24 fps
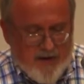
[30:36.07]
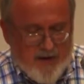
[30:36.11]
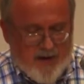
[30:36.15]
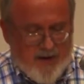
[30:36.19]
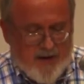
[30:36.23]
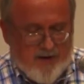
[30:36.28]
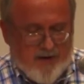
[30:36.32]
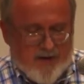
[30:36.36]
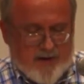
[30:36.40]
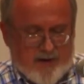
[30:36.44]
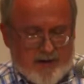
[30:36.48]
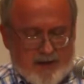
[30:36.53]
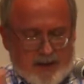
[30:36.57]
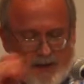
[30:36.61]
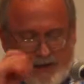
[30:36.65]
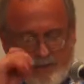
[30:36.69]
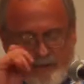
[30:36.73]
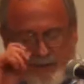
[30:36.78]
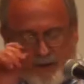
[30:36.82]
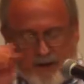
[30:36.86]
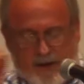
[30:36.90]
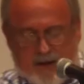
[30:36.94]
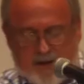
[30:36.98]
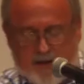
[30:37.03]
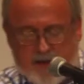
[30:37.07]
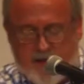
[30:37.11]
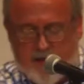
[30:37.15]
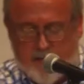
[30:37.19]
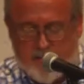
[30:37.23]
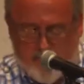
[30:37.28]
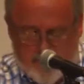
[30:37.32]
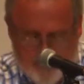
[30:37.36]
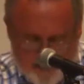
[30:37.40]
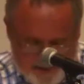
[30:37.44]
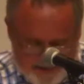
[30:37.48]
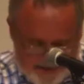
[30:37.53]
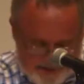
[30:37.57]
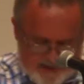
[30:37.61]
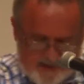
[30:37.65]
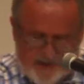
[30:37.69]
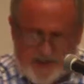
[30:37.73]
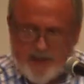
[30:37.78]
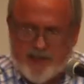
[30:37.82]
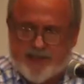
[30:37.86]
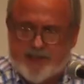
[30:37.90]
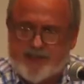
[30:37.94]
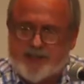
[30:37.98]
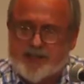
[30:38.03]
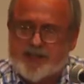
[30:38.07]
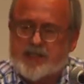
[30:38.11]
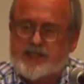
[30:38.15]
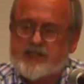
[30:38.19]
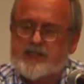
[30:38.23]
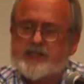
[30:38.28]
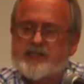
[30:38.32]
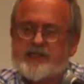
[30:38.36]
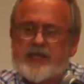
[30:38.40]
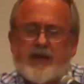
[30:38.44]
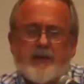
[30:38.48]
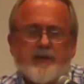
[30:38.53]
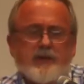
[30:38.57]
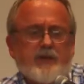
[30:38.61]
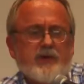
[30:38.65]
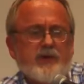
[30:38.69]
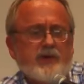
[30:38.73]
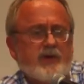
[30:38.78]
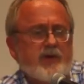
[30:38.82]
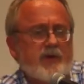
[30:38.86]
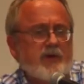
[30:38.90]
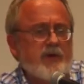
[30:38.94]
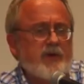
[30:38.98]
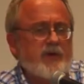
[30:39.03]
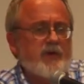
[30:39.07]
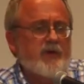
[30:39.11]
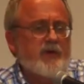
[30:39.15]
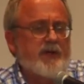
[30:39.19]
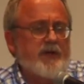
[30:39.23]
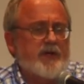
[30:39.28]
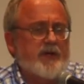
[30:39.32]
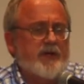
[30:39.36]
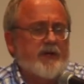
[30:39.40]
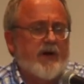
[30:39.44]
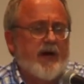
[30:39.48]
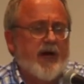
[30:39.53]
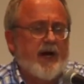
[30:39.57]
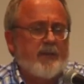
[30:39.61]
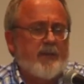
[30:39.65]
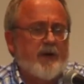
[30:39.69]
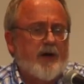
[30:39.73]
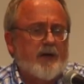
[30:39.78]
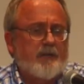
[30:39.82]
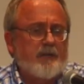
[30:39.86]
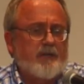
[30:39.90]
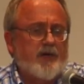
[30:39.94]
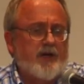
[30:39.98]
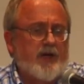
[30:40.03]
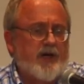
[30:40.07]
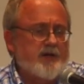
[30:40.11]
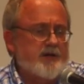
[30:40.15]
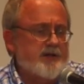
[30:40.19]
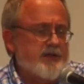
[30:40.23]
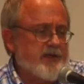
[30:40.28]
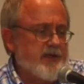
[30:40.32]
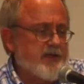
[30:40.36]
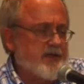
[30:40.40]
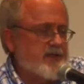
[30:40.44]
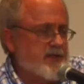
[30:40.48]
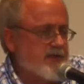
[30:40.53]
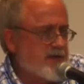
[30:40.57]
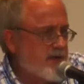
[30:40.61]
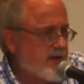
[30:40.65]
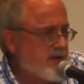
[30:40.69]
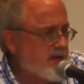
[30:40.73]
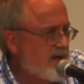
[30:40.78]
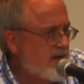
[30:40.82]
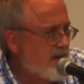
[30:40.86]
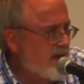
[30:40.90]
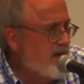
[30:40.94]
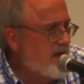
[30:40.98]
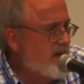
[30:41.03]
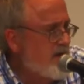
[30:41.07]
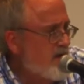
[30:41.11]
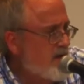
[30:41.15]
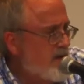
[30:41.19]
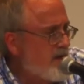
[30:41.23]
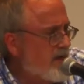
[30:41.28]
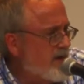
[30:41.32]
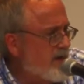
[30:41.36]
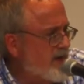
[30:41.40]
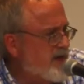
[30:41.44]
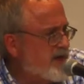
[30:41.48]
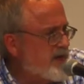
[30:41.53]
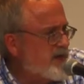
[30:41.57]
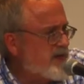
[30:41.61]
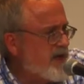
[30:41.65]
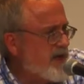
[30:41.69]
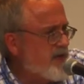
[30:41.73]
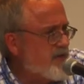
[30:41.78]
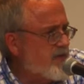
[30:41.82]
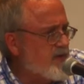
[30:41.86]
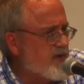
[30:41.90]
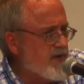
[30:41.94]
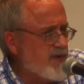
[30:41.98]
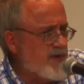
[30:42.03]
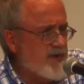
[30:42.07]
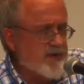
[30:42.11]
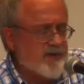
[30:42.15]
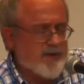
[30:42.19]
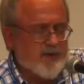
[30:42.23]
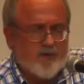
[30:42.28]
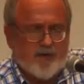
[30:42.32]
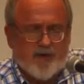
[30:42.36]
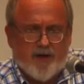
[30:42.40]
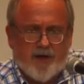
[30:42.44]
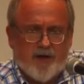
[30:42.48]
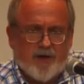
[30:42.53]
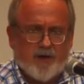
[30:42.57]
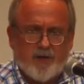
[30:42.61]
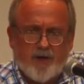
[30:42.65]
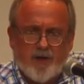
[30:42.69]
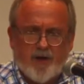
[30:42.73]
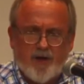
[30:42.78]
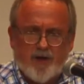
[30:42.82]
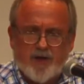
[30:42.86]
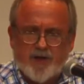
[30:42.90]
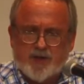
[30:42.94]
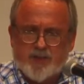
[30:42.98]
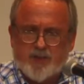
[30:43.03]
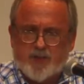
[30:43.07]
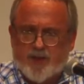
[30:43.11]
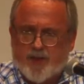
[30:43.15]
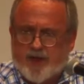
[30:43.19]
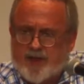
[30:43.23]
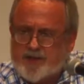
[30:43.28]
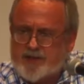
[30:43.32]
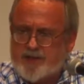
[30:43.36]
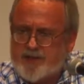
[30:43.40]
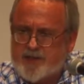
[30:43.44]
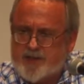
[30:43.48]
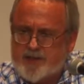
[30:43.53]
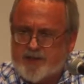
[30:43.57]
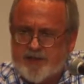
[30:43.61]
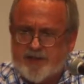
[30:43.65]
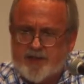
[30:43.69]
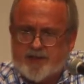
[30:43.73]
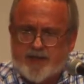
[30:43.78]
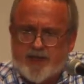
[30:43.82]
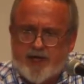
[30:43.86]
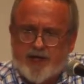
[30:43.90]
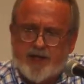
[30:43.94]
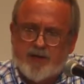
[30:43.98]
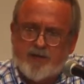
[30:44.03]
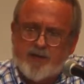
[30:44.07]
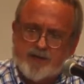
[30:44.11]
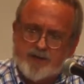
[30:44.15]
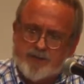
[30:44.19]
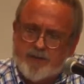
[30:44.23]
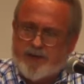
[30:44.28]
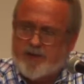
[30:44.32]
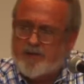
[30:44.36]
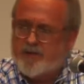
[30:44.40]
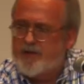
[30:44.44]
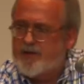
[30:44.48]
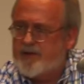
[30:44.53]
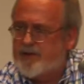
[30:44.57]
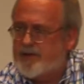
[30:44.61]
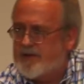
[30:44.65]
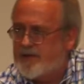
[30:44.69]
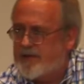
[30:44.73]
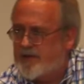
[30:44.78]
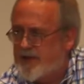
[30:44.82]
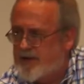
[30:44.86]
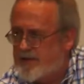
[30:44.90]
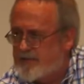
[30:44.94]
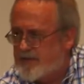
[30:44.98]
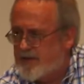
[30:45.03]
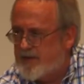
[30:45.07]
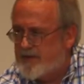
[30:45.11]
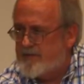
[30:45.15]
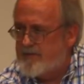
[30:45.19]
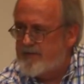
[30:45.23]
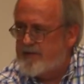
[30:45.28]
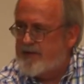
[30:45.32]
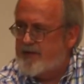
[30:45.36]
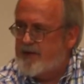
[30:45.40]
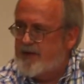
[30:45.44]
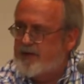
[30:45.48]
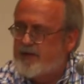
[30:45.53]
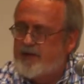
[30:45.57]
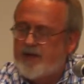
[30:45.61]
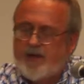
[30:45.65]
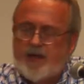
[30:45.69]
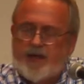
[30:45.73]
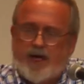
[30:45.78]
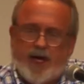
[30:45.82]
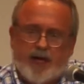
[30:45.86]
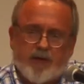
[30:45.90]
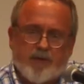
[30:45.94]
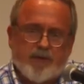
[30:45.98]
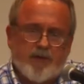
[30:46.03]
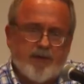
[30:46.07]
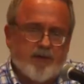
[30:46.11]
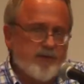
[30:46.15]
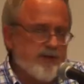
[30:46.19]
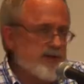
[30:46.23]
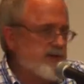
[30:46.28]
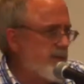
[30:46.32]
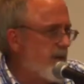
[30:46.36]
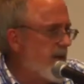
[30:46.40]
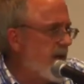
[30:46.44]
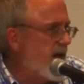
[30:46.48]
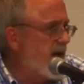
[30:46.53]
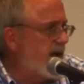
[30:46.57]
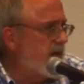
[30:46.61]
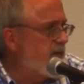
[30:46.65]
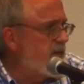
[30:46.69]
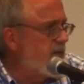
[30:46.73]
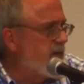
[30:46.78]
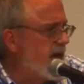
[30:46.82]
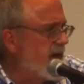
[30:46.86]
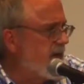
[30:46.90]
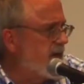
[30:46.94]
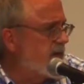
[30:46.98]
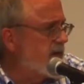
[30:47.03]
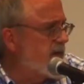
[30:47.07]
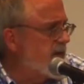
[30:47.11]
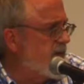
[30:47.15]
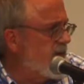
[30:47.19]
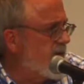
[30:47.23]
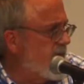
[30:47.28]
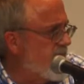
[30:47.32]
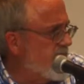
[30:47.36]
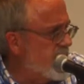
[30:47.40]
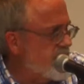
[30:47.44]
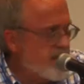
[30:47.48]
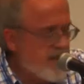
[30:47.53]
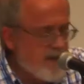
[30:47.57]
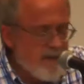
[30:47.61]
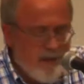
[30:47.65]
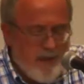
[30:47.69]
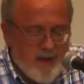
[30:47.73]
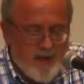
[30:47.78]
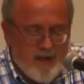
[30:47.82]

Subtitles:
All right, I label the next section Step 2 in the GRAMA process. What is Step 2? So we've gone through all this process of deciding what's public and non-public and how we're going to respond to a records request.